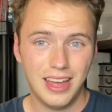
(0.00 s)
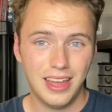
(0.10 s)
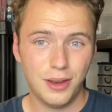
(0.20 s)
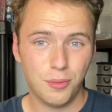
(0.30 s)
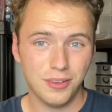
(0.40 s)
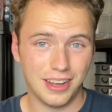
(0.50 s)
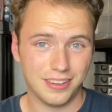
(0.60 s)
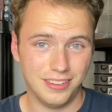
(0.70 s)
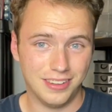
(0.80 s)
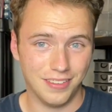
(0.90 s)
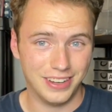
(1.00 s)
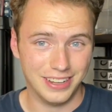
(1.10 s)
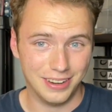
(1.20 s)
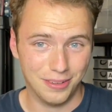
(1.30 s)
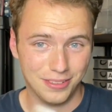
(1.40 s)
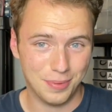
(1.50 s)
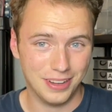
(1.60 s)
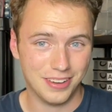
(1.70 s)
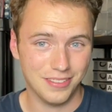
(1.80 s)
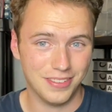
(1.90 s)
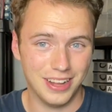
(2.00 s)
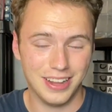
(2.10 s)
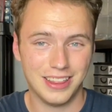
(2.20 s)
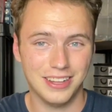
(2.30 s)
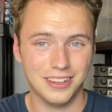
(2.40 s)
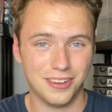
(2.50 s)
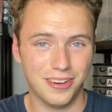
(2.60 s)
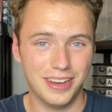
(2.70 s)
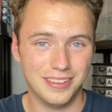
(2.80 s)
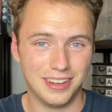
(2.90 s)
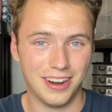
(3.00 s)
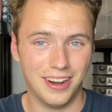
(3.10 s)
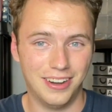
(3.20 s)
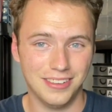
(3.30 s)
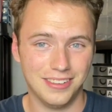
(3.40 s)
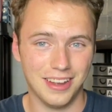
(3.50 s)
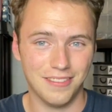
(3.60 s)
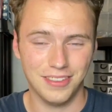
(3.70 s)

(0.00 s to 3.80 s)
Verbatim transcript: there was actually stuff in it. There was a bunch of like little toys and cars and stuff.